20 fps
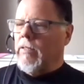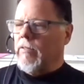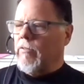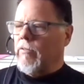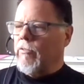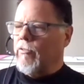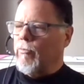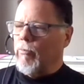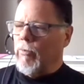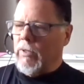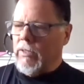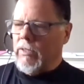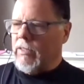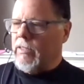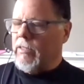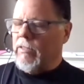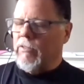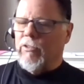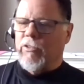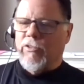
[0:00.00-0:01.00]
this
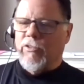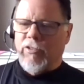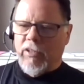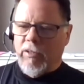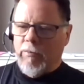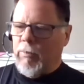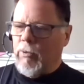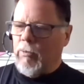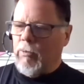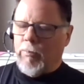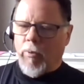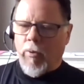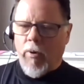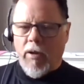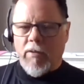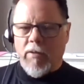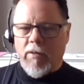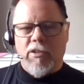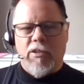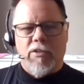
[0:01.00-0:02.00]
really is a simple
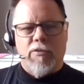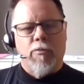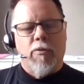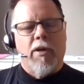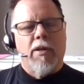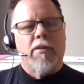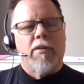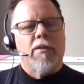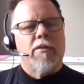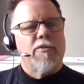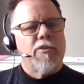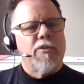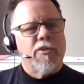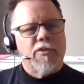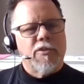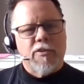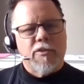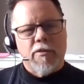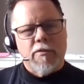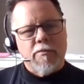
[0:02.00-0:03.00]
process, right? It's
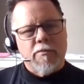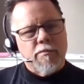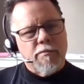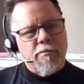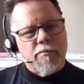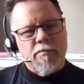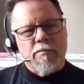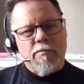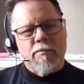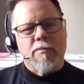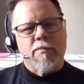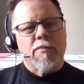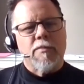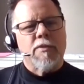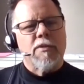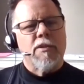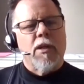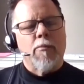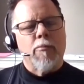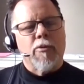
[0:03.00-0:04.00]
just a
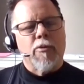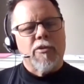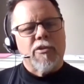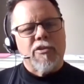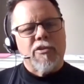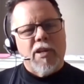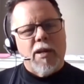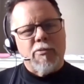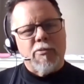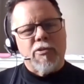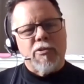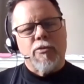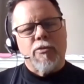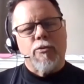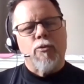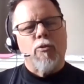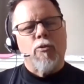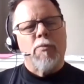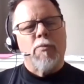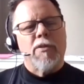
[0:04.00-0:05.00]
number of steps and
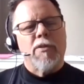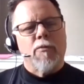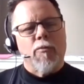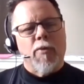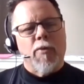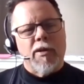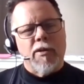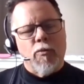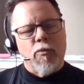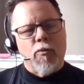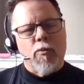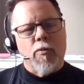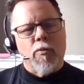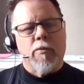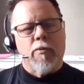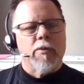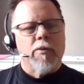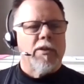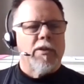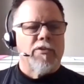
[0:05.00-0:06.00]
do them in the right
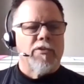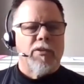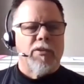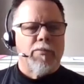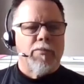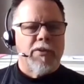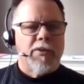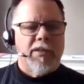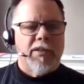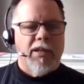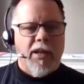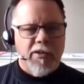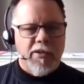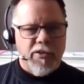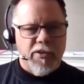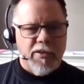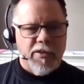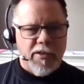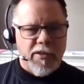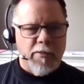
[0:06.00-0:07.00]
order. And it simply
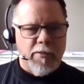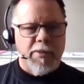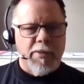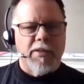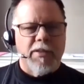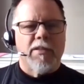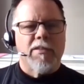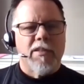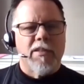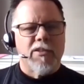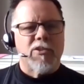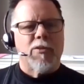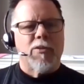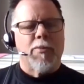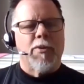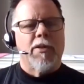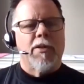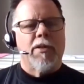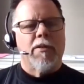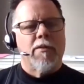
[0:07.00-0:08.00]
takes a little bit of
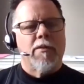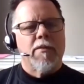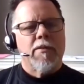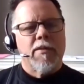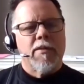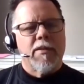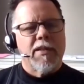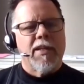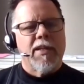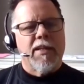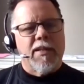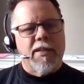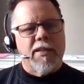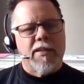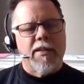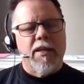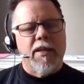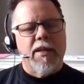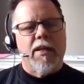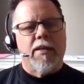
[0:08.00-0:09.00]
discipline to get
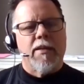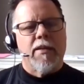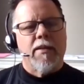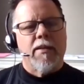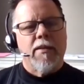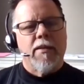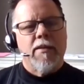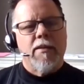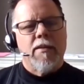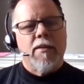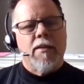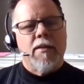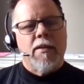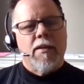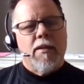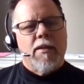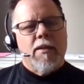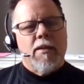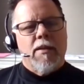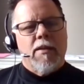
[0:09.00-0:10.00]
it done.
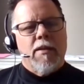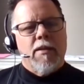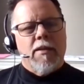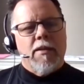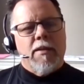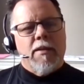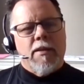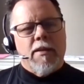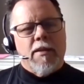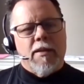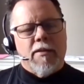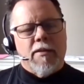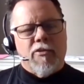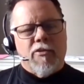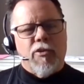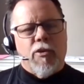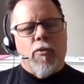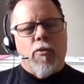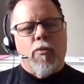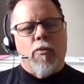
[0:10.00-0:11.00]
And
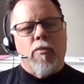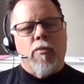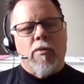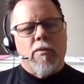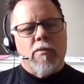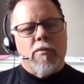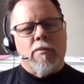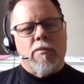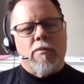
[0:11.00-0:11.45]
so